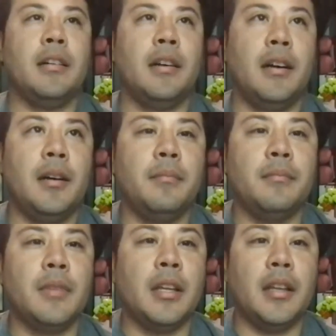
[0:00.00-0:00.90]

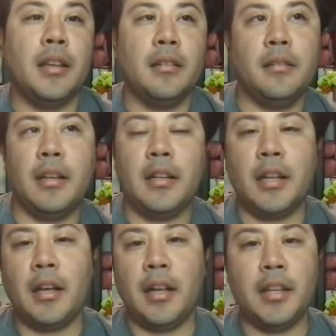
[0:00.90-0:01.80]

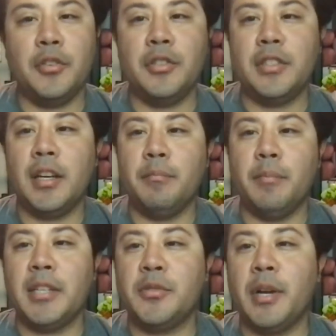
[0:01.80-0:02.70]
I think you said
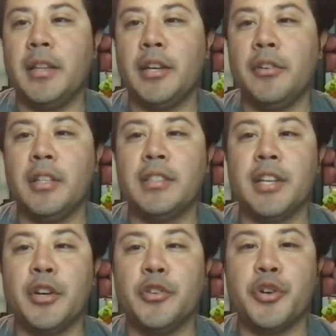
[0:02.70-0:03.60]
it best right there. It's
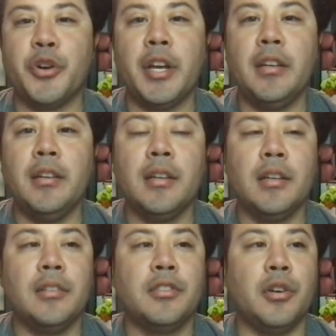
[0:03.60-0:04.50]
their journey.
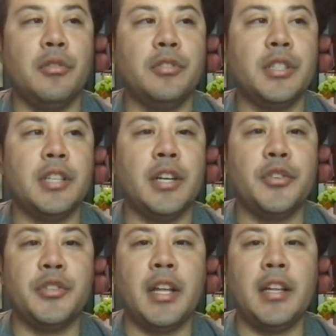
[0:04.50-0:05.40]
So just
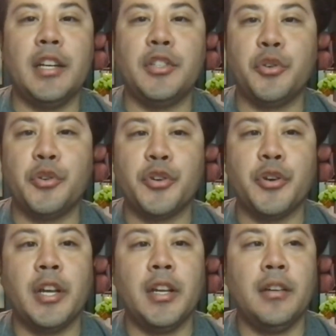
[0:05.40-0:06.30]
understand that it's your
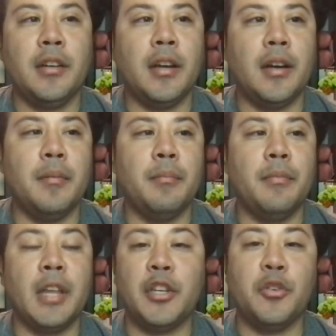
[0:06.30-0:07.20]
journey,
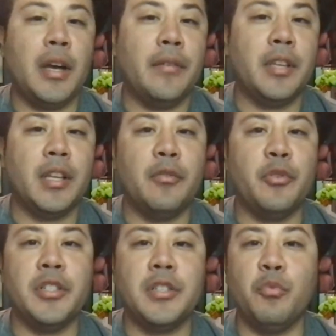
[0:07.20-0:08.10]
that you have the
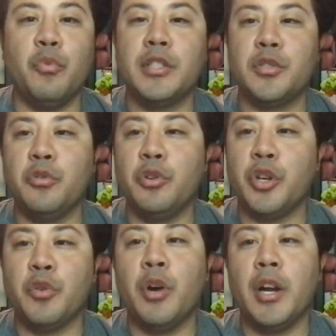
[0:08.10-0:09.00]
leverage in what school
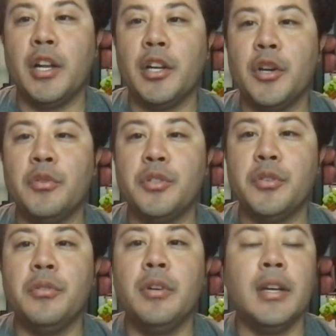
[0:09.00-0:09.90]
you're wanting to go
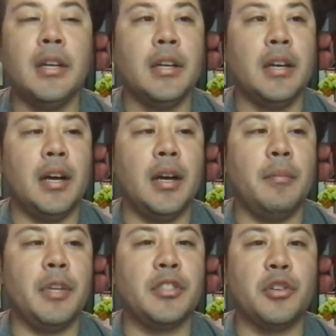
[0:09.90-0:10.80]
to.
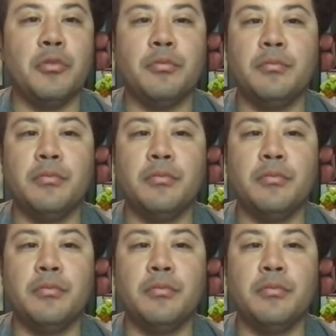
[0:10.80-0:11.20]
And so,